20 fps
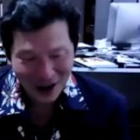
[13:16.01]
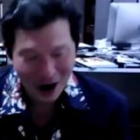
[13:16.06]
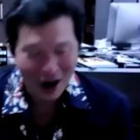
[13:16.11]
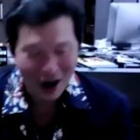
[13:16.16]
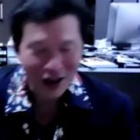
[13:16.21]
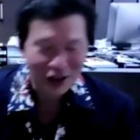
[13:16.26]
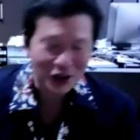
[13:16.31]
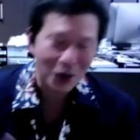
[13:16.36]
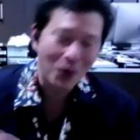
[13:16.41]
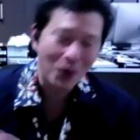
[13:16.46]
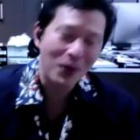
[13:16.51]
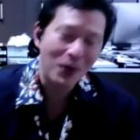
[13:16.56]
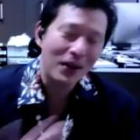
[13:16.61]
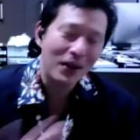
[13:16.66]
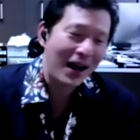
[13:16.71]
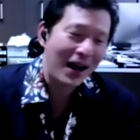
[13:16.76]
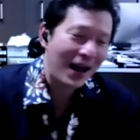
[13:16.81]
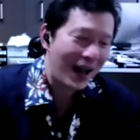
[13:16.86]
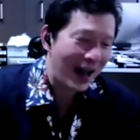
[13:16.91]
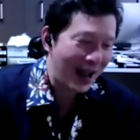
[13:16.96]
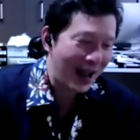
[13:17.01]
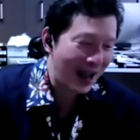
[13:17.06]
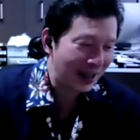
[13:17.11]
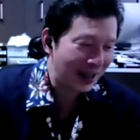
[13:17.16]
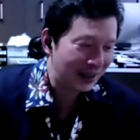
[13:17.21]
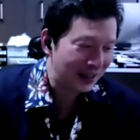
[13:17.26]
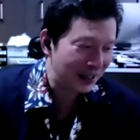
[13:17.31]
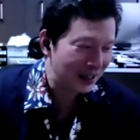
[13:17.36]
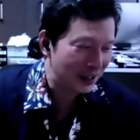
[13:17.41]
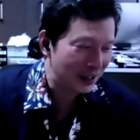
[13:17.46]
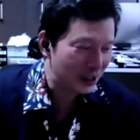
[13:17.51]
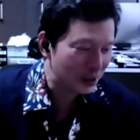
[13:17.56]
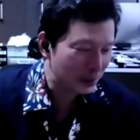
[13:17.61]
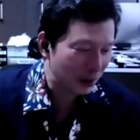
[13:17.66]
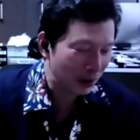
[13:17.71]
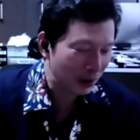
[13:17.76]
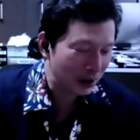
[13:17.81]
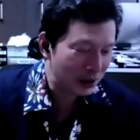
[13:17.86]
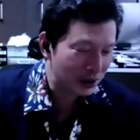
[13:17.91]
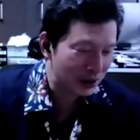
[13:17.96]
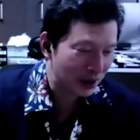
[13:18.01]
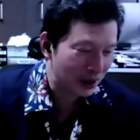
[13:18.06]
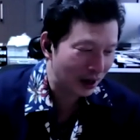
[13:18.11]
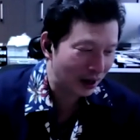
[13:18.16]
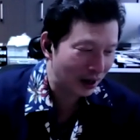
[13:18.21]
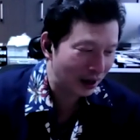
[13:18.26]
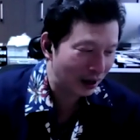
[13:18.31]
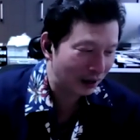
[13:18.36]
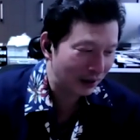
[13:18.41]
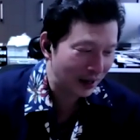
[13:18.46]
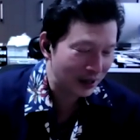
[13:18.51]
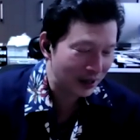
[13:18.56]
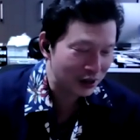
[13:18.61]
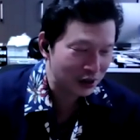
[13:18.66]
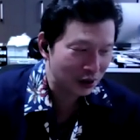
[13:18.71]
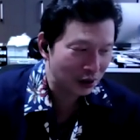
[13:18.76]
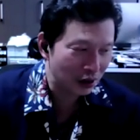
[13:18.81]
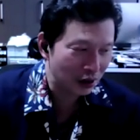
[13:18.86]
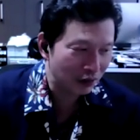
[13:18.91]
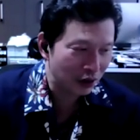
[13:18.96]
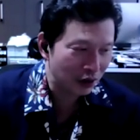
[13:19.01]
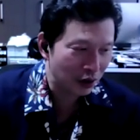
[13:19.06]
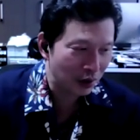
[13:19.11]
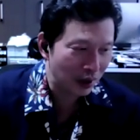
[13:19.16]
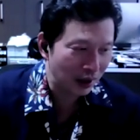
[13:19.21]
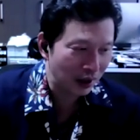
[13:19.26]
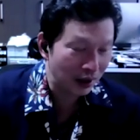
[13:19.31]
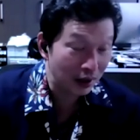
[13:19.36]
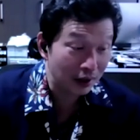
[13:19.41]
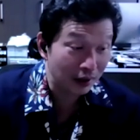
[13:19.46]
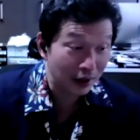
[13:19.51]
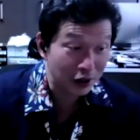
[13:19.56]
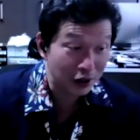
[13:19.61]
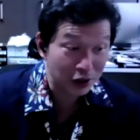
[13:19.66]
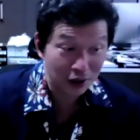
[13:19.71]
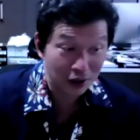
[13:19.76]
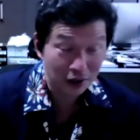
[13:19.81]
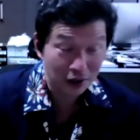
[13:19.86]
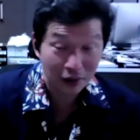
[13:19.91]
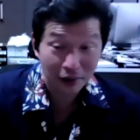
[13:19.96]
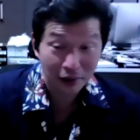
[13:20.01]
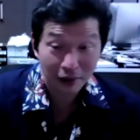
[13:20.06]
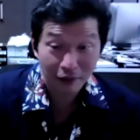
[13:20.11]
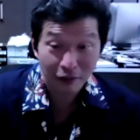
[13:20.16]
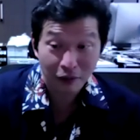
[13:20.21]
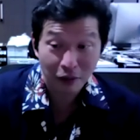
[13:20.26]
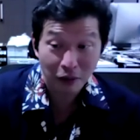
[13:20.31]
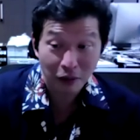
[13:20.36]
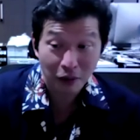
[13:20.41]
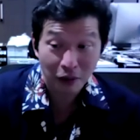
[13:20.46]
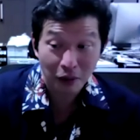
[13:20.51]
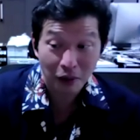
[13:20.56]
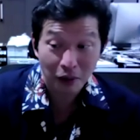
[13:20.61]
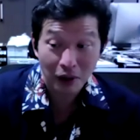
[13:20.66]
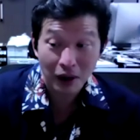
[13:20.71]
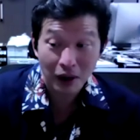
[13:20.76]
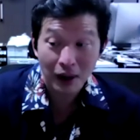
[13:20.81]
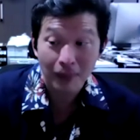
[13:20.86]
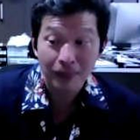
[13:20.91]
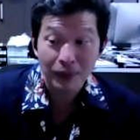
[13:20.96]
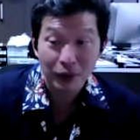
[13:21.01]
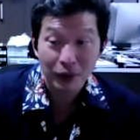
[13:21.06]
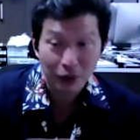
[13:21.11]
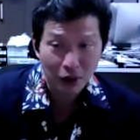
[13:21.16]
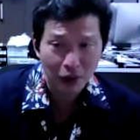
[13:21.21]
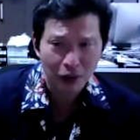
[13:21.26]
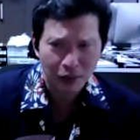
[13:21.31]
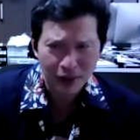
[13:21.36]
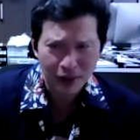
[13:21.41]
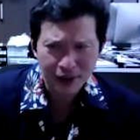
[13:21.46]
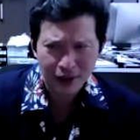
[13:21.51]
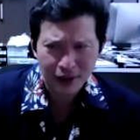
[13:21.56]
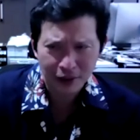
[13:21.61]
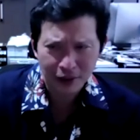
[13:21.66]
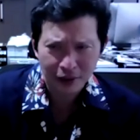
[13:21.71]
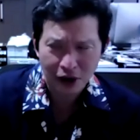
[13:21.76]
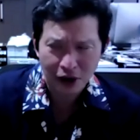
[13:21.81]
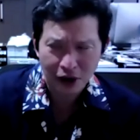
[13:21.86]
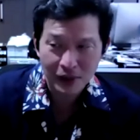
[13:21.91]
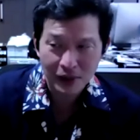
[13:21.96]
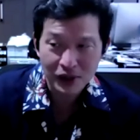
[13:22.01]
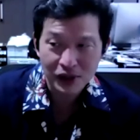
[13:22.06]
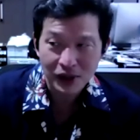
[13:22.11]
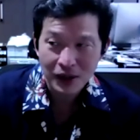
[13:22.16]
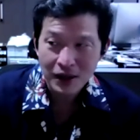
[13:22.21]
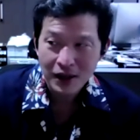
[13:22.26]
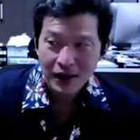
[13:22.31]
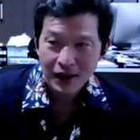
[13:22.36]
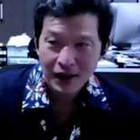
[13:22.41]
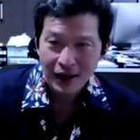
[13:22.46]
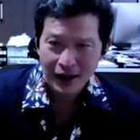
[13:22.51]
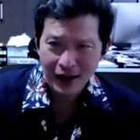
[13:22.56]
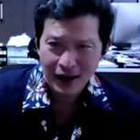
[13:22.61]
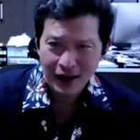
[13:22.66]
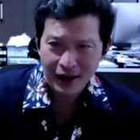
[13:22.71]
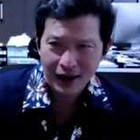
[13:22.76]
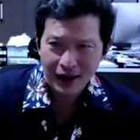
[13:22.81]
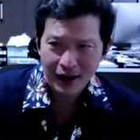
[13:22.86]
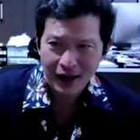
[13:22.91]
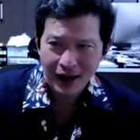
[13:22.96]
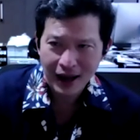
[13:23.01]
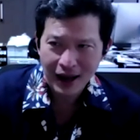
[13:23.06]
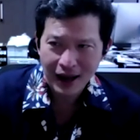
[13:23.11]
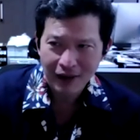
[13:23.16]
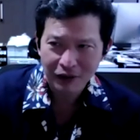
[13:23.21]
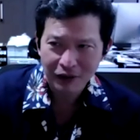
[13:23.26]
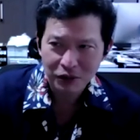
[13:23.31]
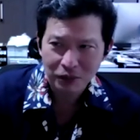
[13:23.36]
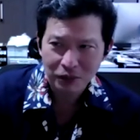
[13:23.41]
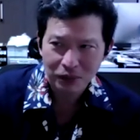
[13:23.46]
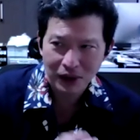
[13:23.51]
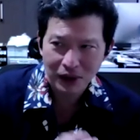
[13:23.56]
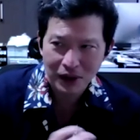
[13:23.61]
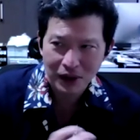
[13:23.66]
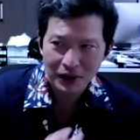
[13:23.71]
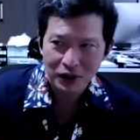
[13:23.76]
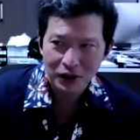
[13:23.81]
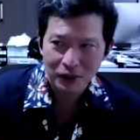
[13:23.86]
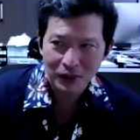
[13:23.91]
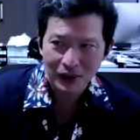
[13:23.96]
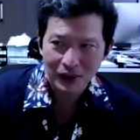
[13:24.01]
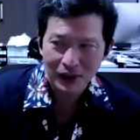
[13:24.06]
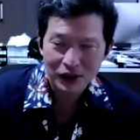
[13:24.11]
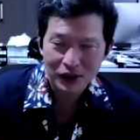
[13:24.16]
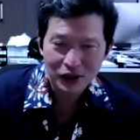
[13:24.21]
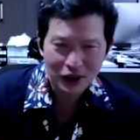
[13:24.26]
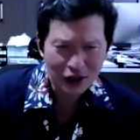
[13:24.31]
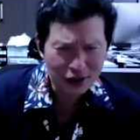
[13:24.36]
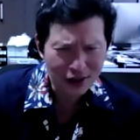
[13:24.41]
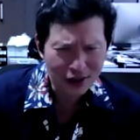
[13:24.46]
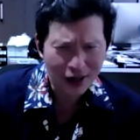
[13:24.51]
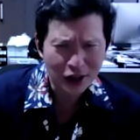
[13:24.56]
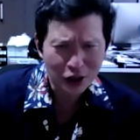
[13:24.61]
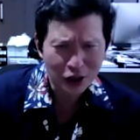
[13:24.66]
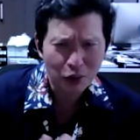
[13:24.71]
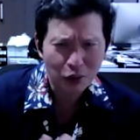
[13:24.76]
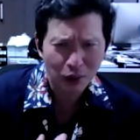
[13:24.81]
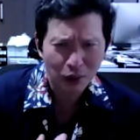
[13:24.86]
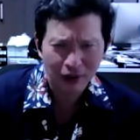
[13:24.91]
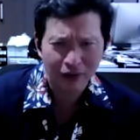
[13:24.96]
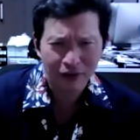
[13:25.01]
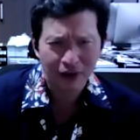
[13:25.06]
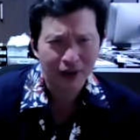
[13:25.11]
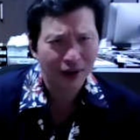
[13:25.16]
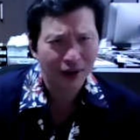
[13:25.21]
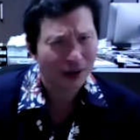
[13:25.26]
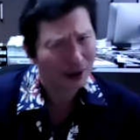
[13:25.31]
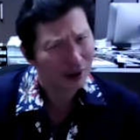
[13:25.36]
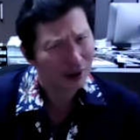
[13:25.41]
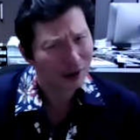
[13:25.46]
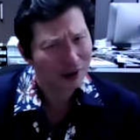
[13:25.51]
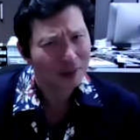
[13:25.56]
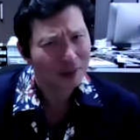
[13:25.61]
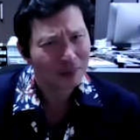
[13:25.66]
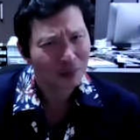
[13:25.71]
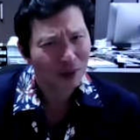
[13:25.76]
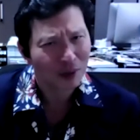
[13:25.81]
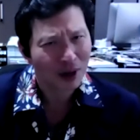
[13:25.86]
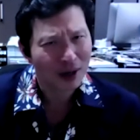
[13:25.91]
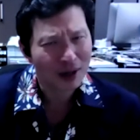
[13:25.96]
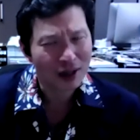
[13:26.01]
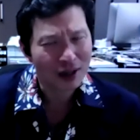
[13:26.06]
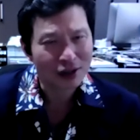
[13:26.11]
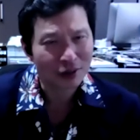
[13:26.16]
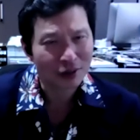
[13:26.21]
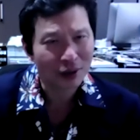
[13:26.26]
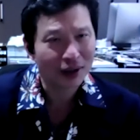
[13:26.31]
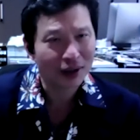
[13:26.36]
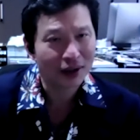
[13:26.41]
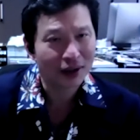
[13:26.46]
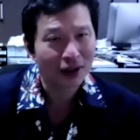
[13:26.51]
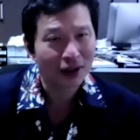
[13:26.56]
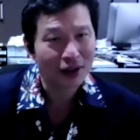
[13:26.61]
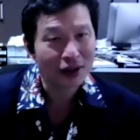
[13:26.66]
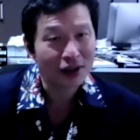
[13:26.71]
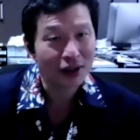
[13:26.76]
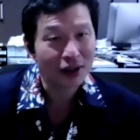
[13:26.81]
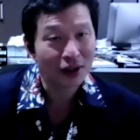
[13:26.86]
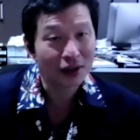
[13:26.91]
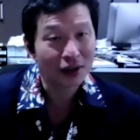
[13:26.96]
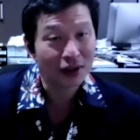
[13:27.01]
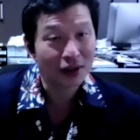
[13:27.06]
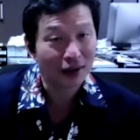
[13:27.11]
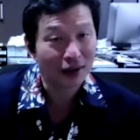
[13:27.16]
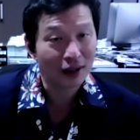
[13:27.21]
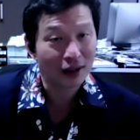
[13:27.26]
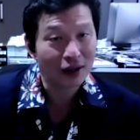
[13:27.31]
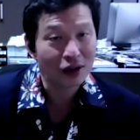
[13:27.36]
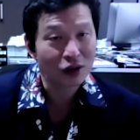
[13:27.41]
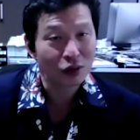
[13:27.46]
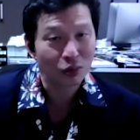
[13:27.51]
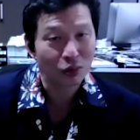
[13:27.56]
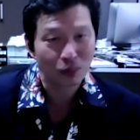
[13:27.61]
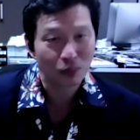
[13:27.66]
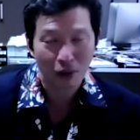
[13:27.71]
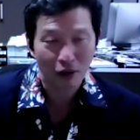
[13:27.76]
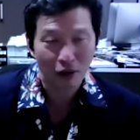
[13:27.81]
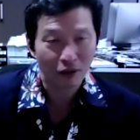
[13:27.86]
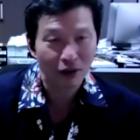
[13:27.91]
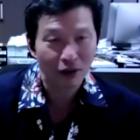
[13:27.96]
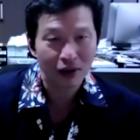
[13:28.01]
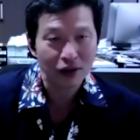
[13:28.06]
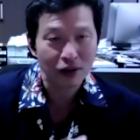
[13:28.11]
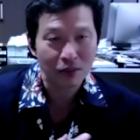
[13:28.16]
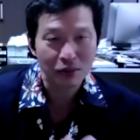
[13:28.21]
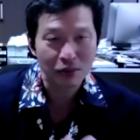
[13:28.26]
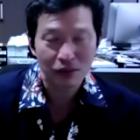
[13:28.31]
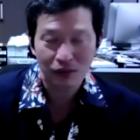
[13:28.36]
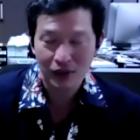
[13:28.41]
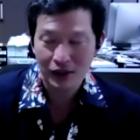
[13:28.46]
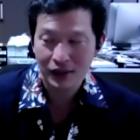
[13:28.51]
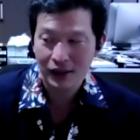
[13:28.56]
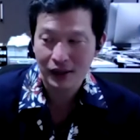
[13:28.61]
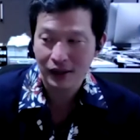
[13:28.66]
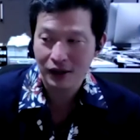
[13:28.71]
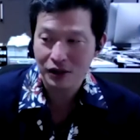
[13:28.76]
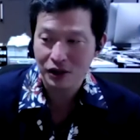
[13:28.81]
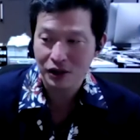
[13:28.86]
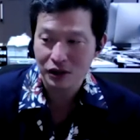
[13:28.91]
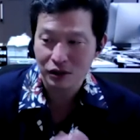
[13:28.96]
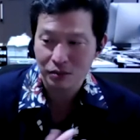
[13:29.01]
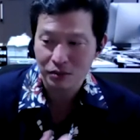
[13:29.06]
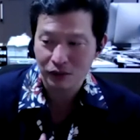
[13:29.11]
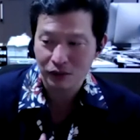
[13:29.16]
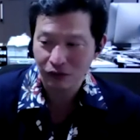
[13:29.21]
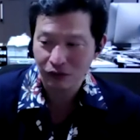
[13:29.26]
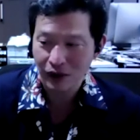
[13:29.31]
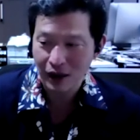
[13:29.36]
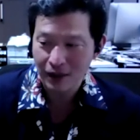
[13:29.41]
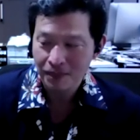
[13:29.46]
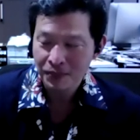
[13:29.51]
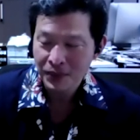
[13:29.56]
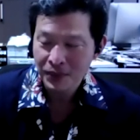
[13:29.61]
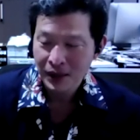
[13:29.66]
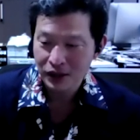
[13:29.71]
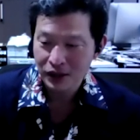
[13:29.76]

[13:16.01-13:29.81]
All right, so I, I had the experience uh, last year of curating a collection of clothing for um, they're called the Rake Tailored Garments and I have to applaud you because it's actually really fucking hard, right? It's really hard to get things perfect in terms of details, in terms of fit.